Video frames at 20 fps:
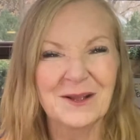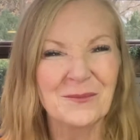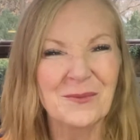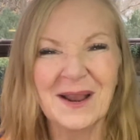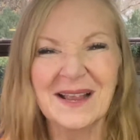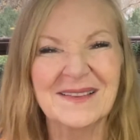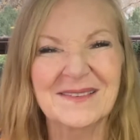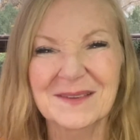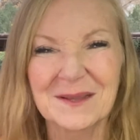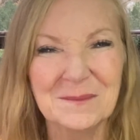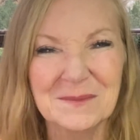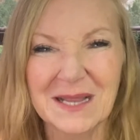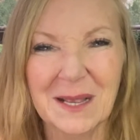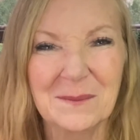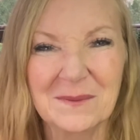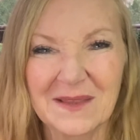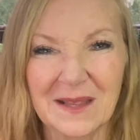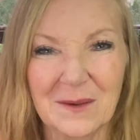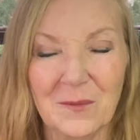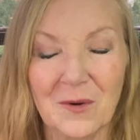right,
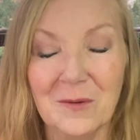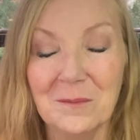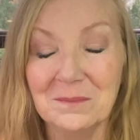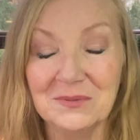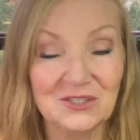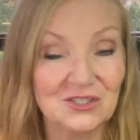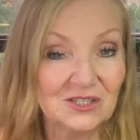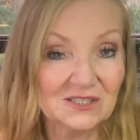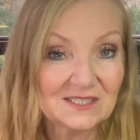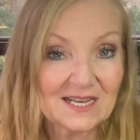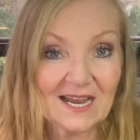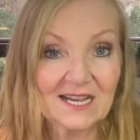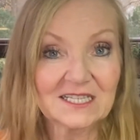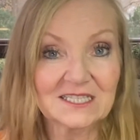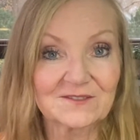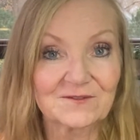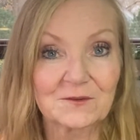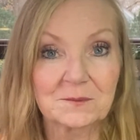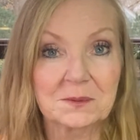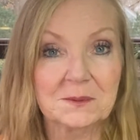sometimes they won't, but just
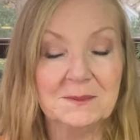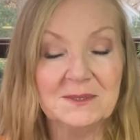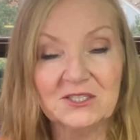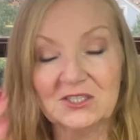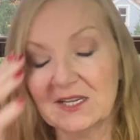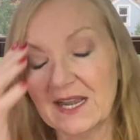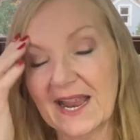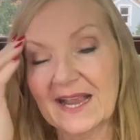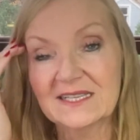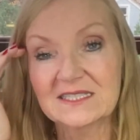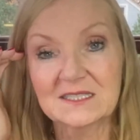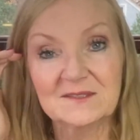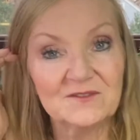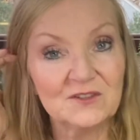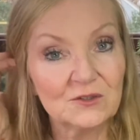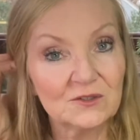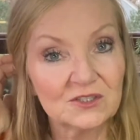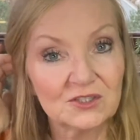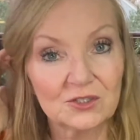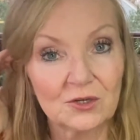ask for permission. Ask if you
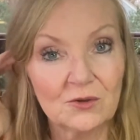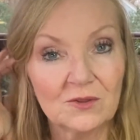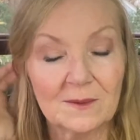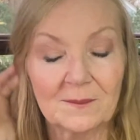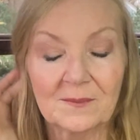can show them.